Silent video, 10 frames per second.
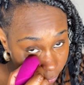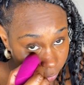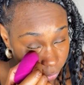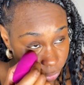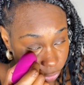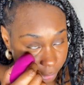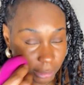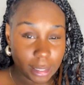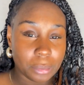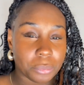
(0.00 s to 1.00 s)
A little trick,
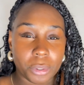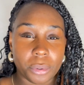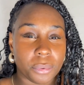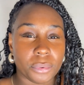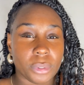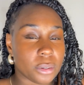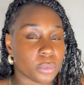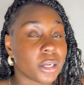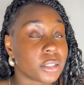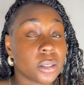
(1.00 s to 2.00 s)
I don't know who I was
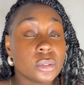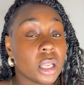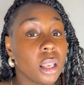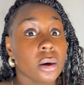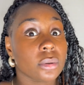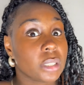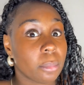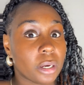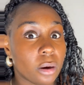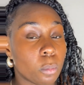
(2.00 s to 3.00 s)
watching, it was a long time
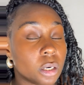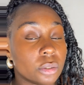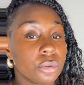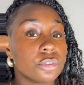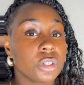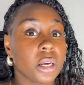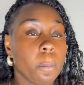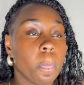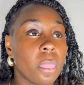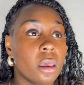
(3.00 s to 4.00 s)
ago, but a little trick
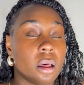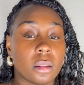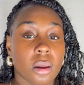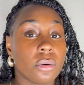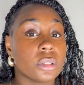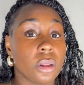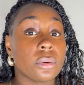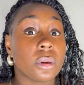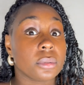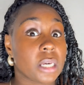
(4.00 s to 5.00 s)

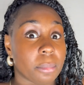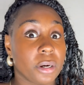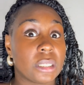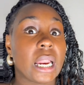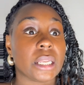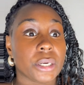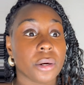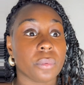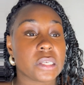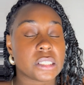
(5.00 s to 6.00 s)
long time ago that I learned
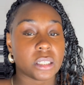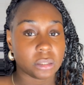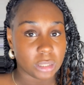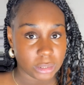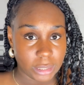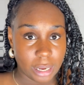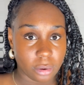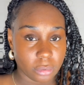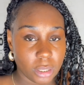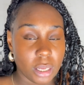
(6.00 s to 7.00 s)
was to look
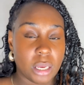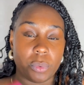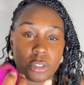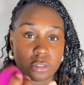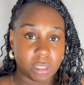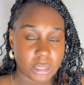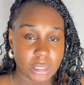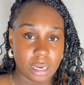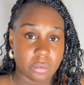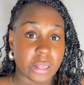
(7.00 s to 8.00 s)
down. When you look
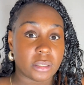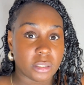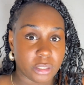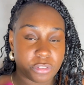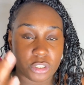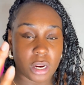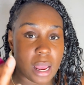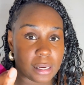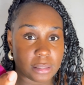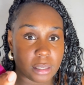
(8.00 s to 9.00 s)
down, that lifts your
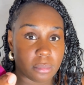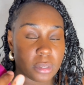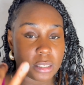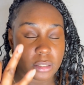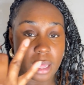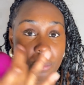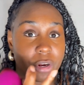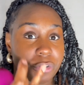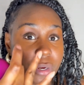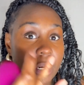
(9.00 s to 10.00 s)
eyes up, and that way
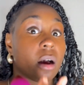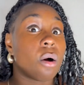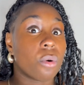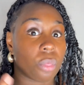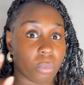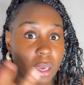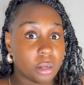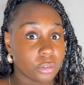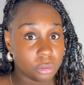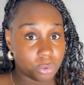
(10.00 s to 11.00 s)
you get all the way
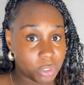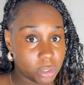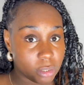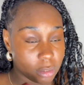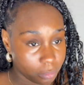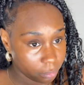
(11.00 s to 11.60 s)
under the creases.